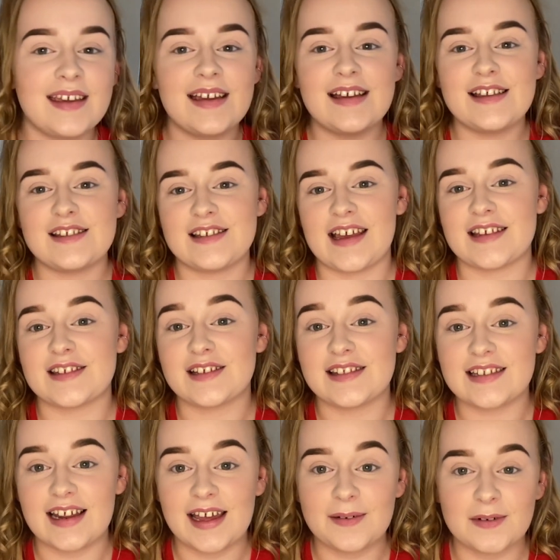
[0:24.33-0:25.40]
So
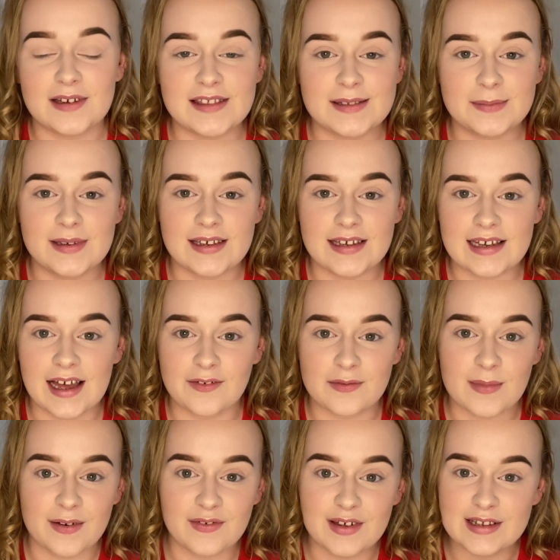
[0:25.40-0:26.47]
today I'm going to be having
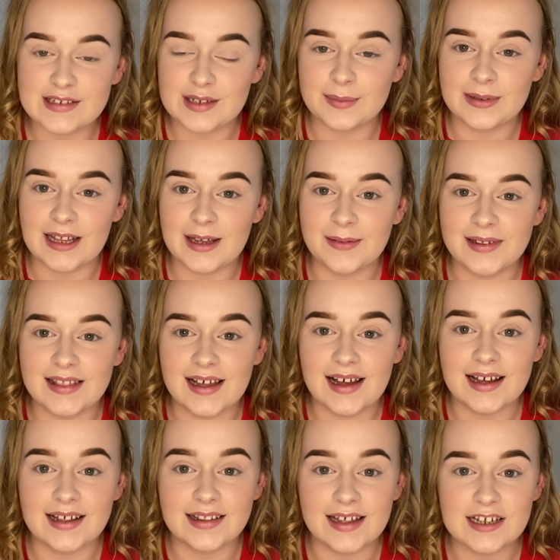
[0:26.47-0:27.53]
my first little play with
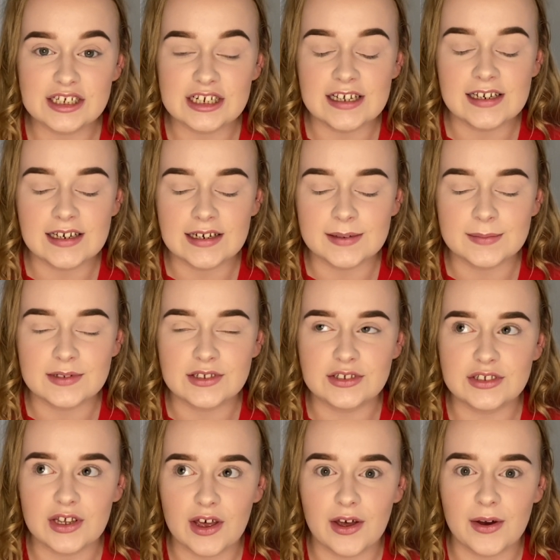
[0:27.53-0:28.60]
that collection. I'm
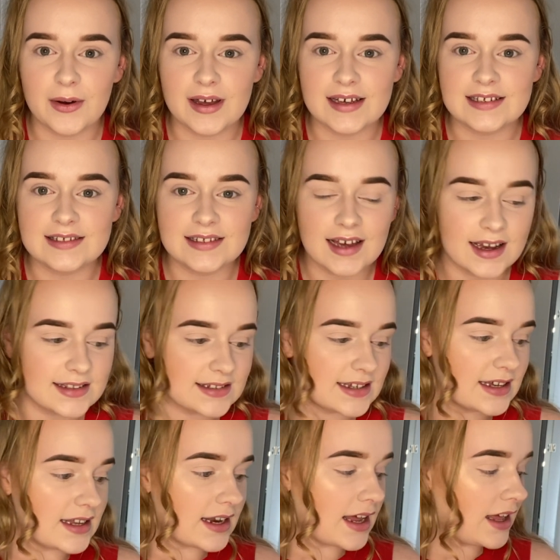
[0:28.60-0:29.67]
so
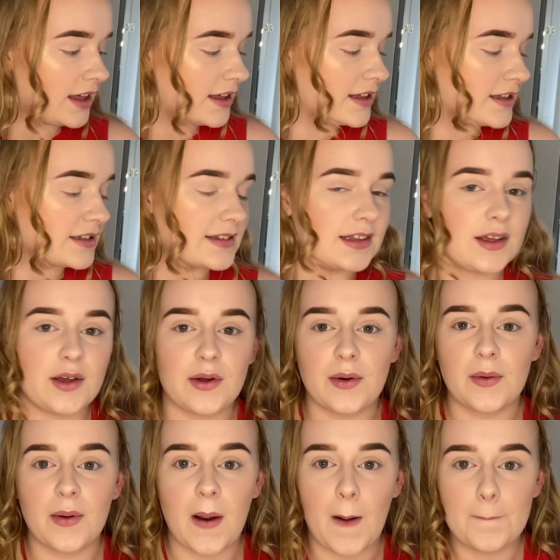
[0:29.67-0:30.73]
excited.
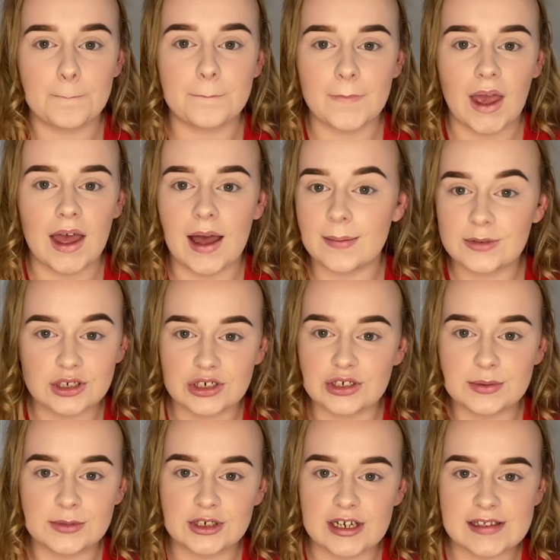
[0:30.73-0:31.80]
So I'm just going to
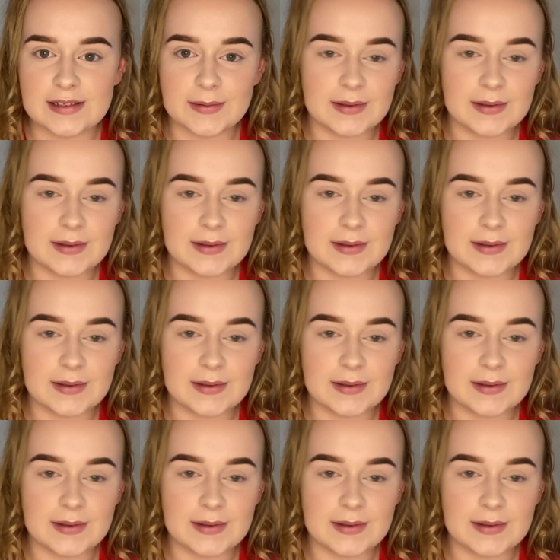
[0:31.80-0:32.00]
jump straight into